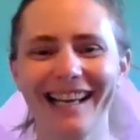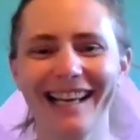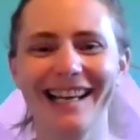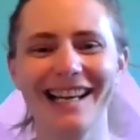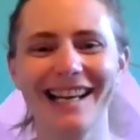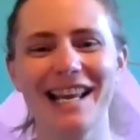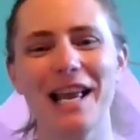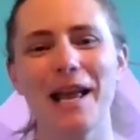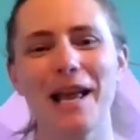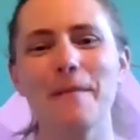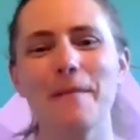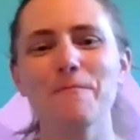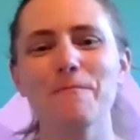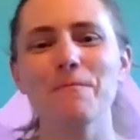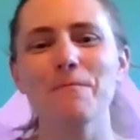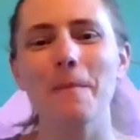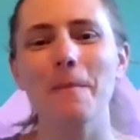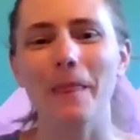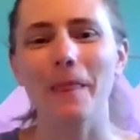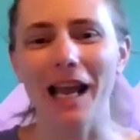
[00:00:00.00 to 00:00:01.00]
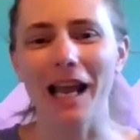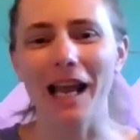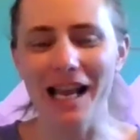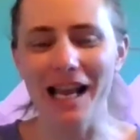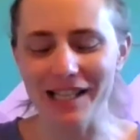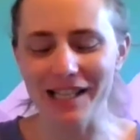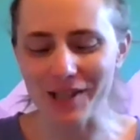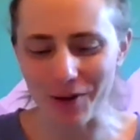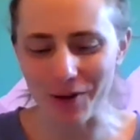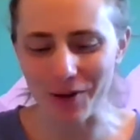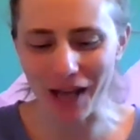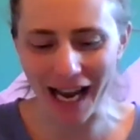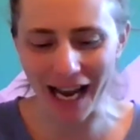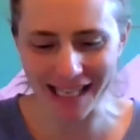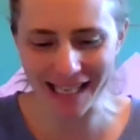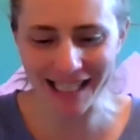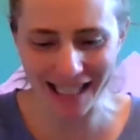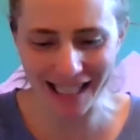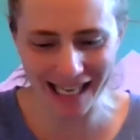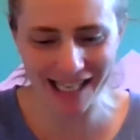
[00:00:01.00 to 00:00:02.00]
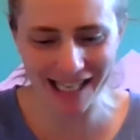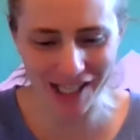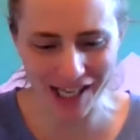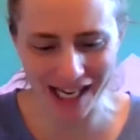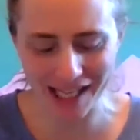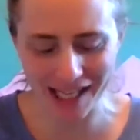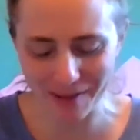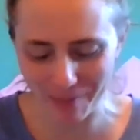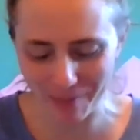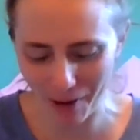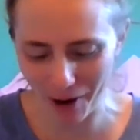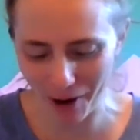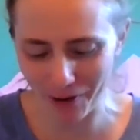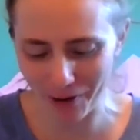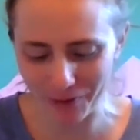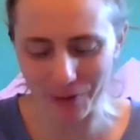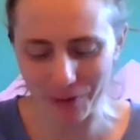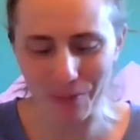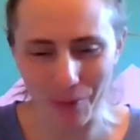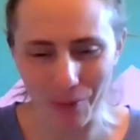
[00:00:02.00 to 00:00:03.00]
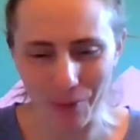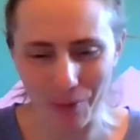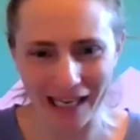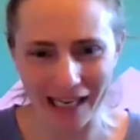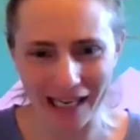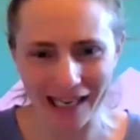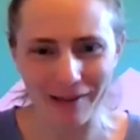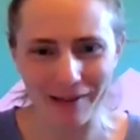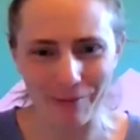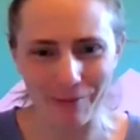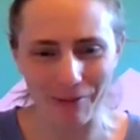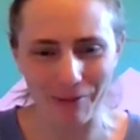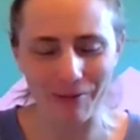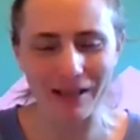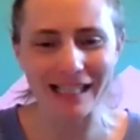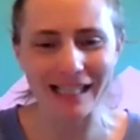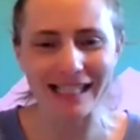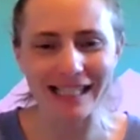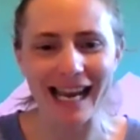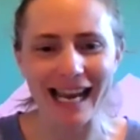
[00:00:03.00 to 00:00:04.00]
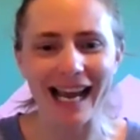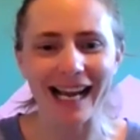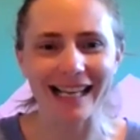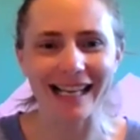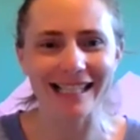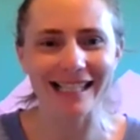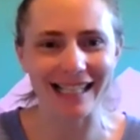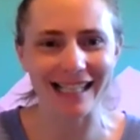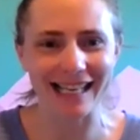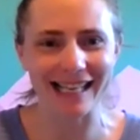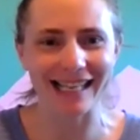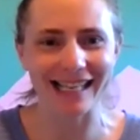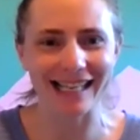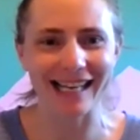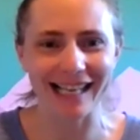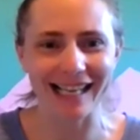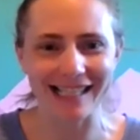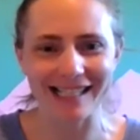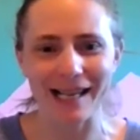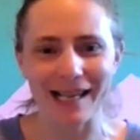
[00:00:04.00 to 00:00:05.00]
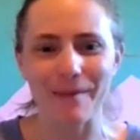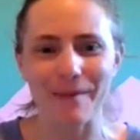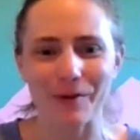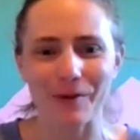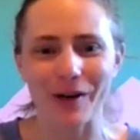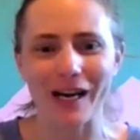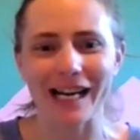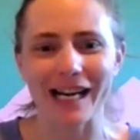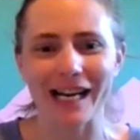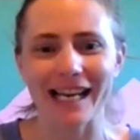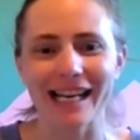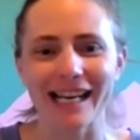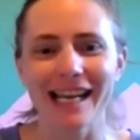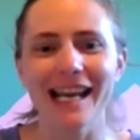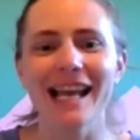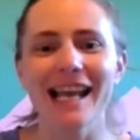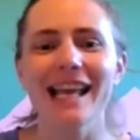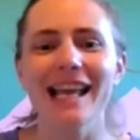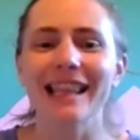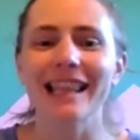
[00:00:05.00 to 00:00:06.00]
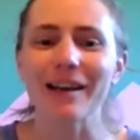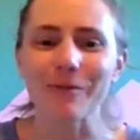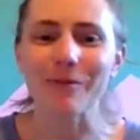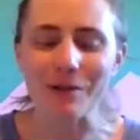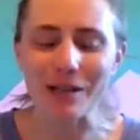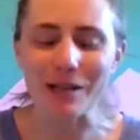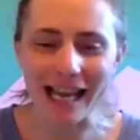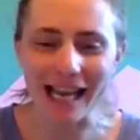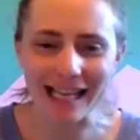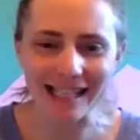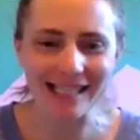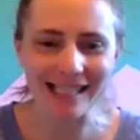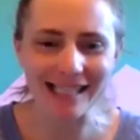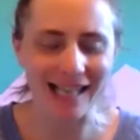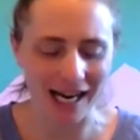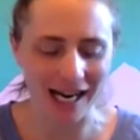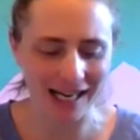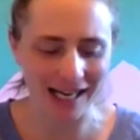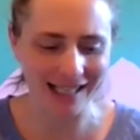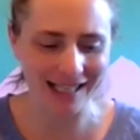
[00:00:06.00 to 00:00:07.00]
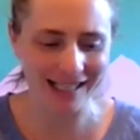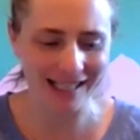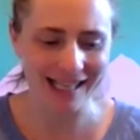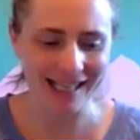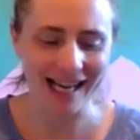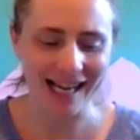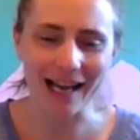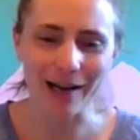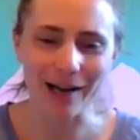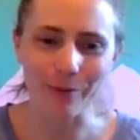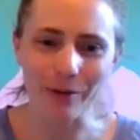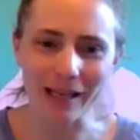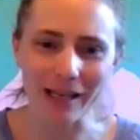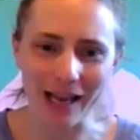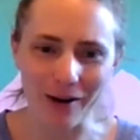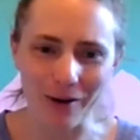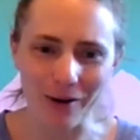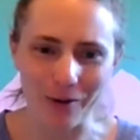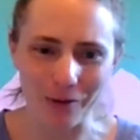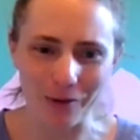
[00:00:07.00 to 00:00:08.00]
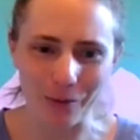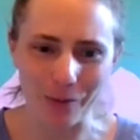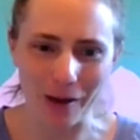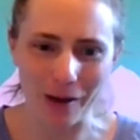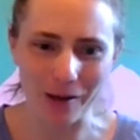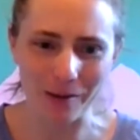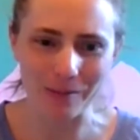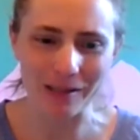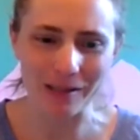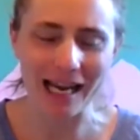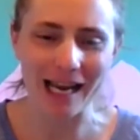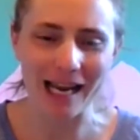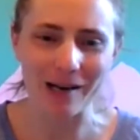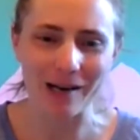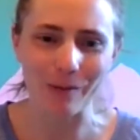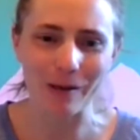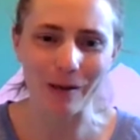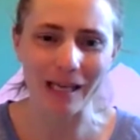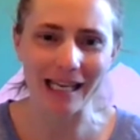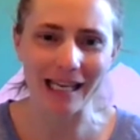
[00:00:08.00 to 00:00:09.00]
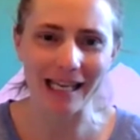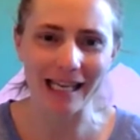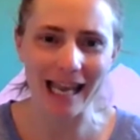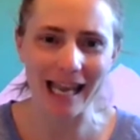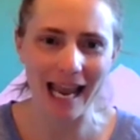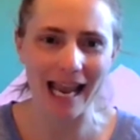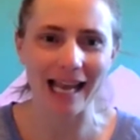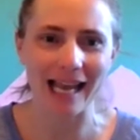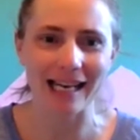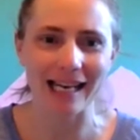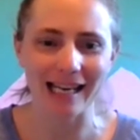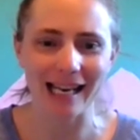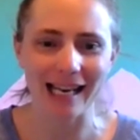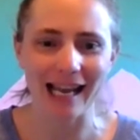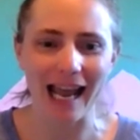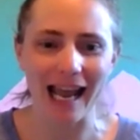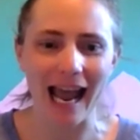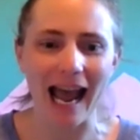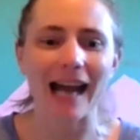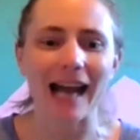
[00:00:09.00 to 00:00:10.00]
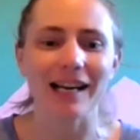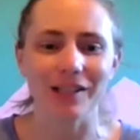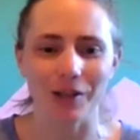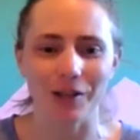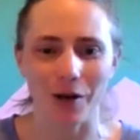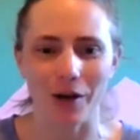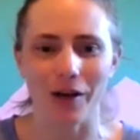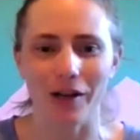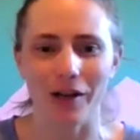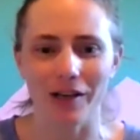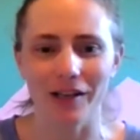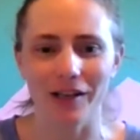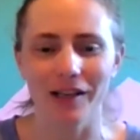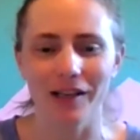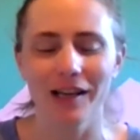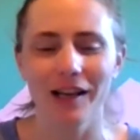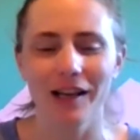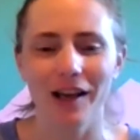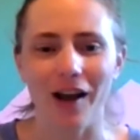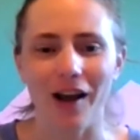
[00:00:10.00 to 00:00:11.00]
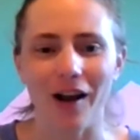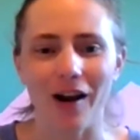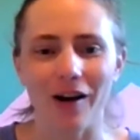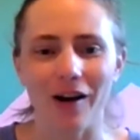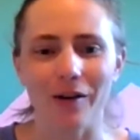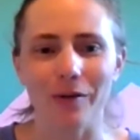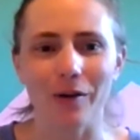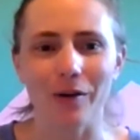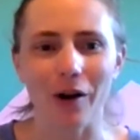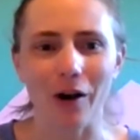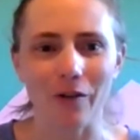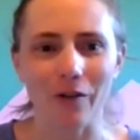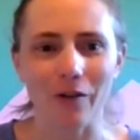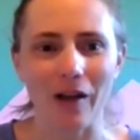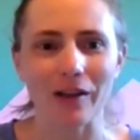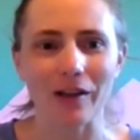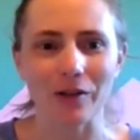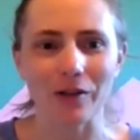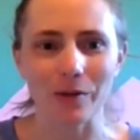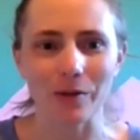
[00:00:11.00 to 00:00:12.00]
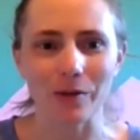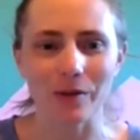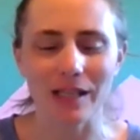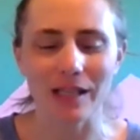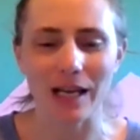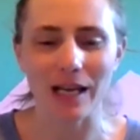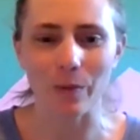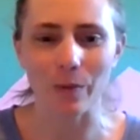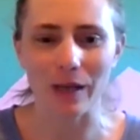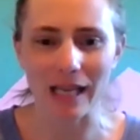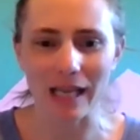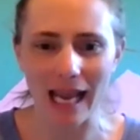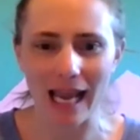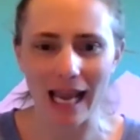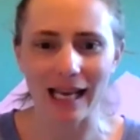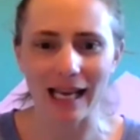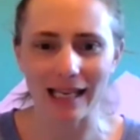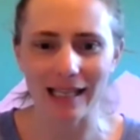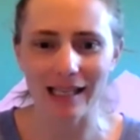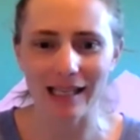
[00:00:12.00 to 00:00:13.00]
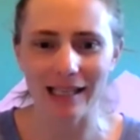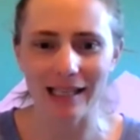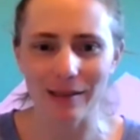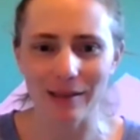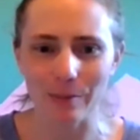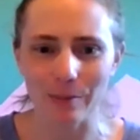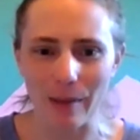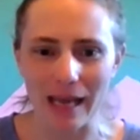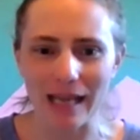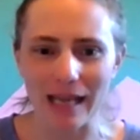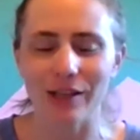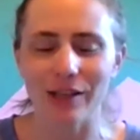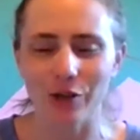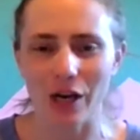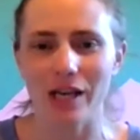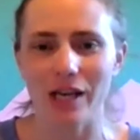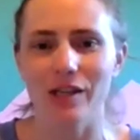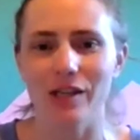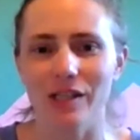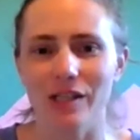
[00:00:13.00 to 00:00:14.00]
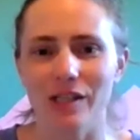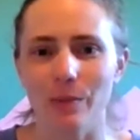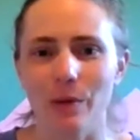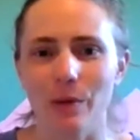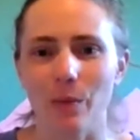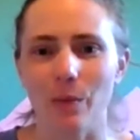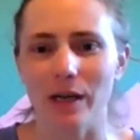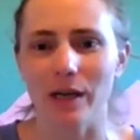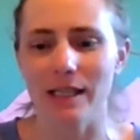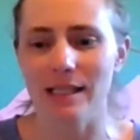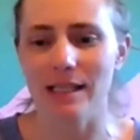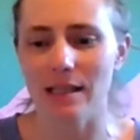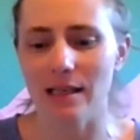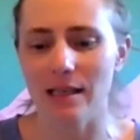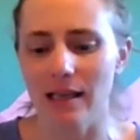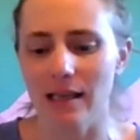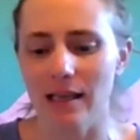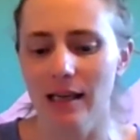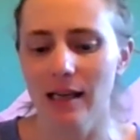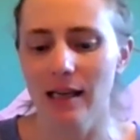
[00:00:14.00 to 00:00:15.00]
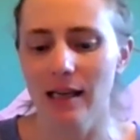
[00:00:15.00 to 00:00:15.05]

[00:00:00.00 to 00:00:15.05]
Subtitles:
And so the isolation is part of the point. When we stay isolated and separated, then we get stuck and we get overwhelmed and we can't act on our values and we can't make the changes that we want to see.